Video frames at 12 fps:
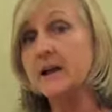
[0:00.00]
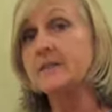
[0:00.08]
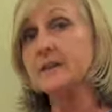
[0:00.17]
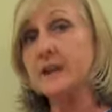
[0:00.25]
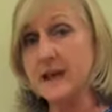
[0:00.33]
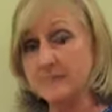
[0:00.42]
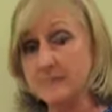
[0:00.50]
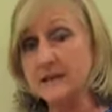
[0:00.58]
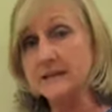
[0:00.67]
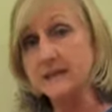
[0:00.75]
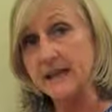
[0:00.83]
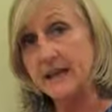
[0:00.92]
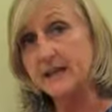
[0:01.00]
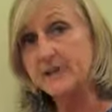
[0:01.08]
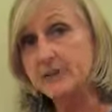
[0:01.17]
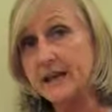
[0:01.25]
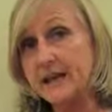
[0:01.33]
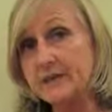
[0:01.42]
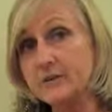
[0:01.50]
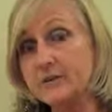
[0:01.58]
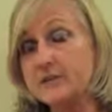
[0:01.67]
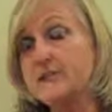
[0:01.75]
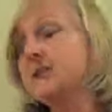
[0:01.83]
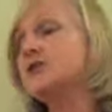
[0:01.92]
Me as the educator,
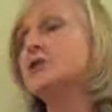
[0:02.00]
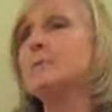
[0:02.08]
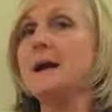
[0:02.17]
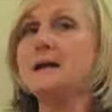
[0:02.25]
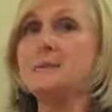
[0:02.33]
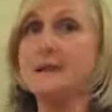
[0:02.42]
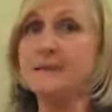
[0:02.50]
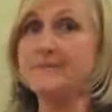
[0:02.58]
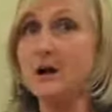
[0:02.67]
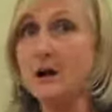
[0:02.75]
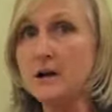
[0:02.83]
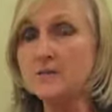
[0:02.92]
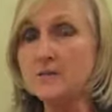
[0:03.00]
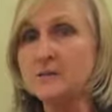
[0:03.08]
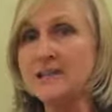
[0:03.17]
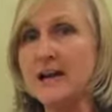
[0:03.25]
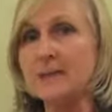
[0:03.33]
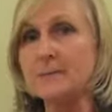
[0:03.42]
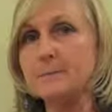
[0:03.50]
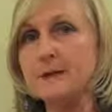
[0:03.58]
the teacher, might be involved with that,